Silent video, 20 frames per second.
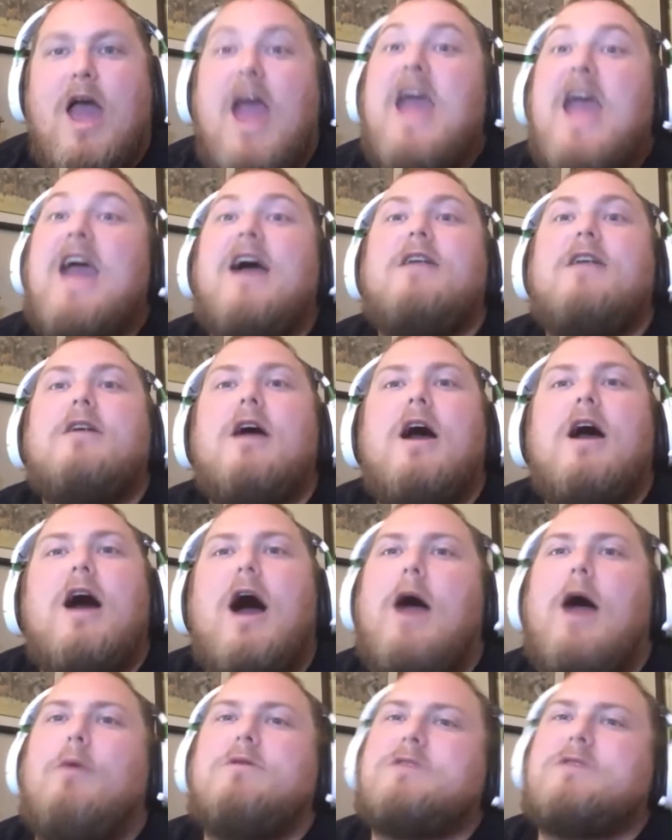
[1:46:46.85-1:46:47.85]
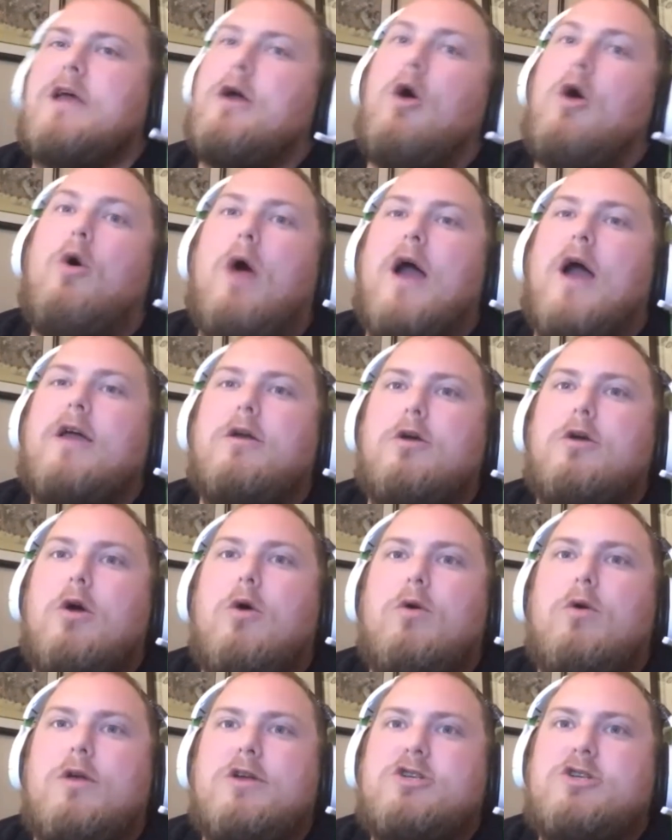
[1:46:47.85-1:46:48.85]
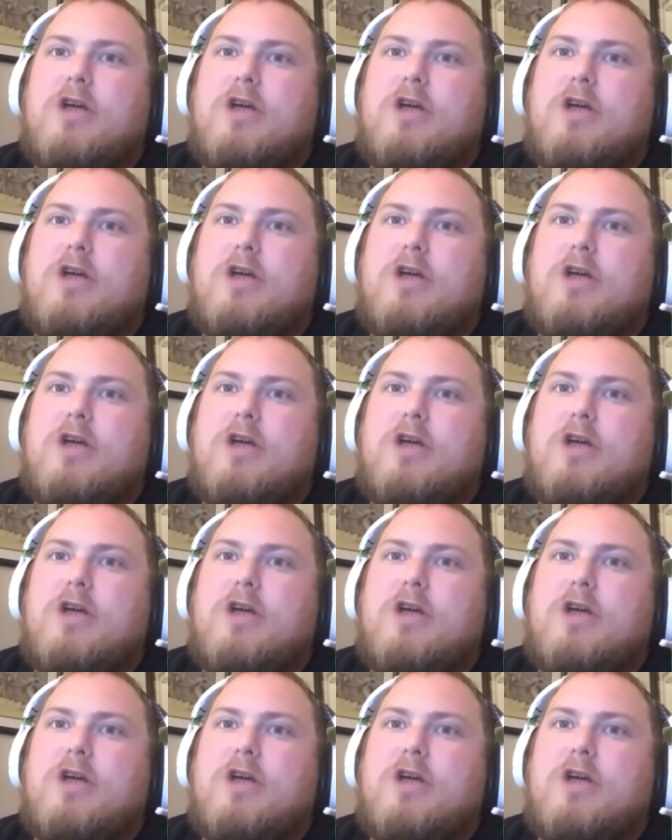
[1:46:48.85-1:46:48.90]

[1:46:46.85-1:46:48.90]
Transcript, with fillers: and I was like, oh, I can go to